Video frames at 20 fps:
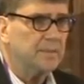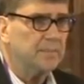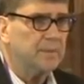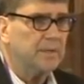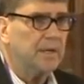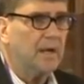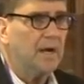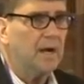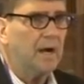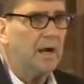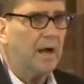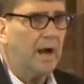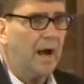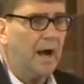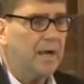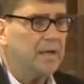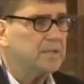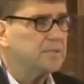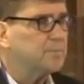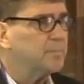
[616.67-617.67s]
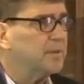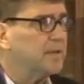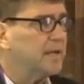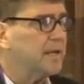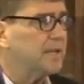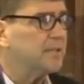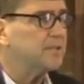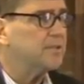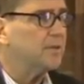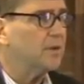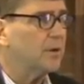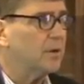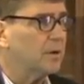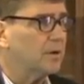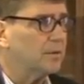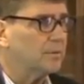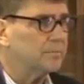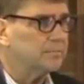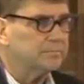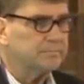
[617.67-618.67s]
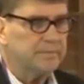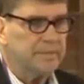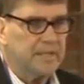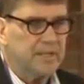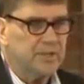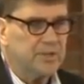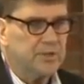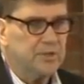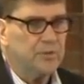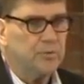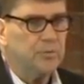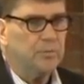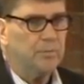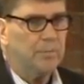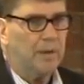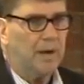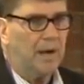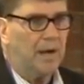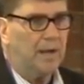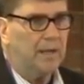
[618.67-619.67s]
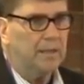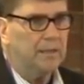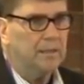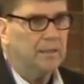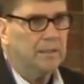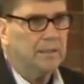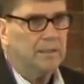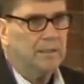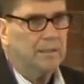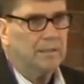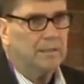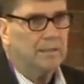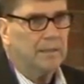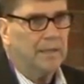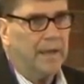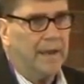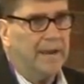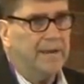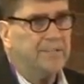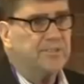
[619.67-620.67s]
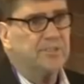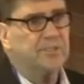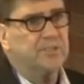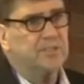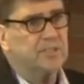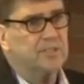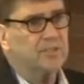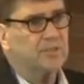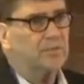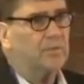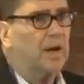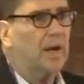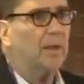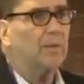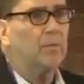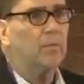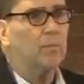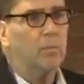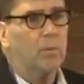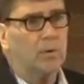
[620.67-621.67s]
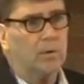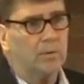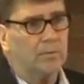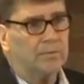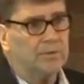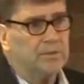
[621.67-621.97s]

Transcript: I mean, I S B Ns are issued by agencies around the world.